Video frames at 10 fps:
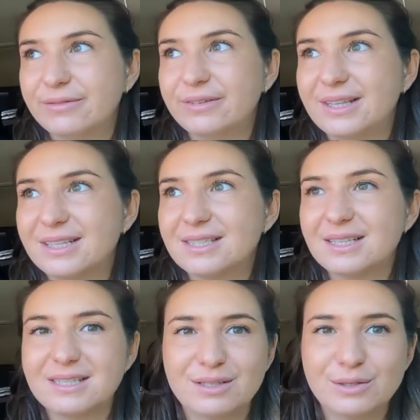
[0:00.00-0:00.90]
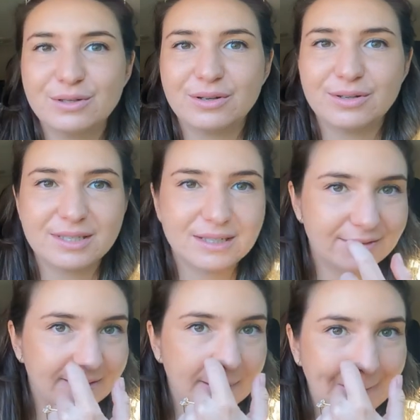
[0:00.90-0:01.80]
Hopefully that's less than
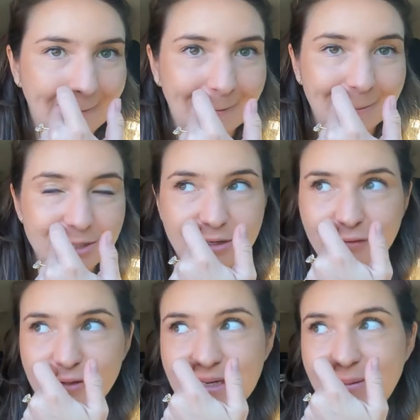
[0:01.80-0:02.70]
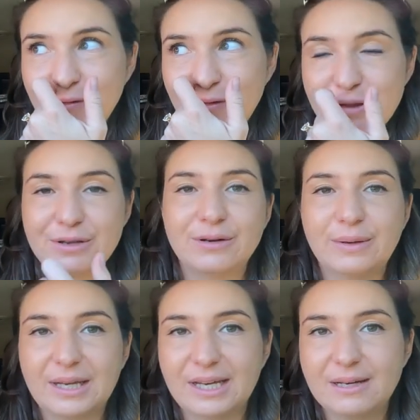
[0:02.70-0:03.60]
$2.11. We should have filled up before the
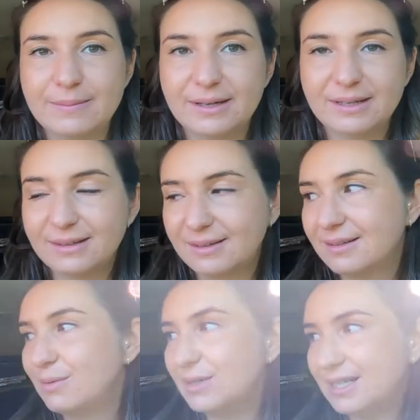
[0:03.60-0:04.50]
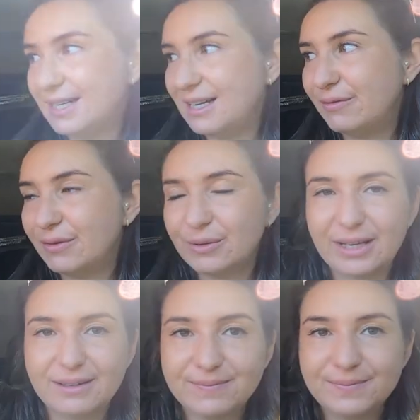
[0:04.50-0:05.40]
long weekend, but we didn't need fuel
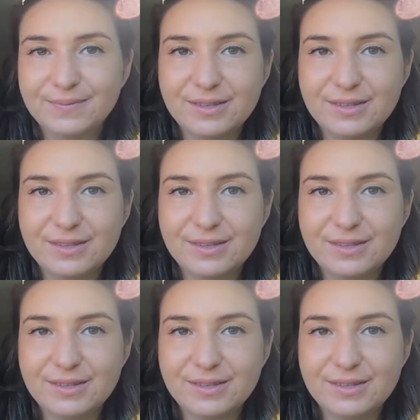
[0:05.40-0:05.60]
then.